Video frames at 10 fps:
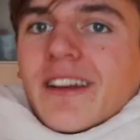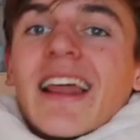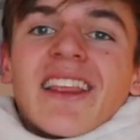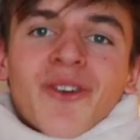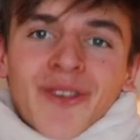
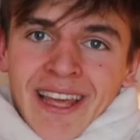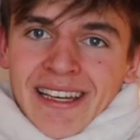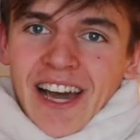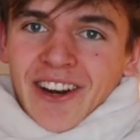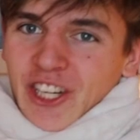Let's go
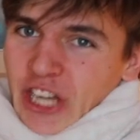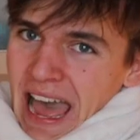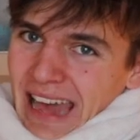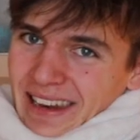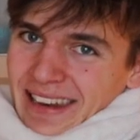sit down and
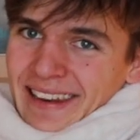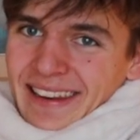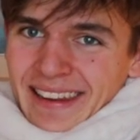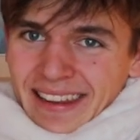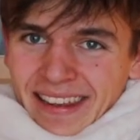chat.
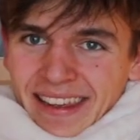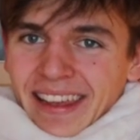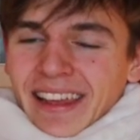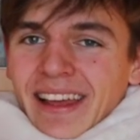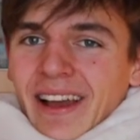
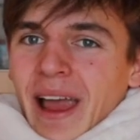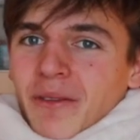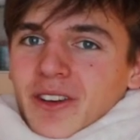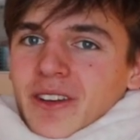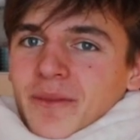
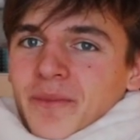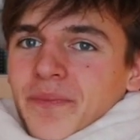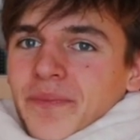I'm gonna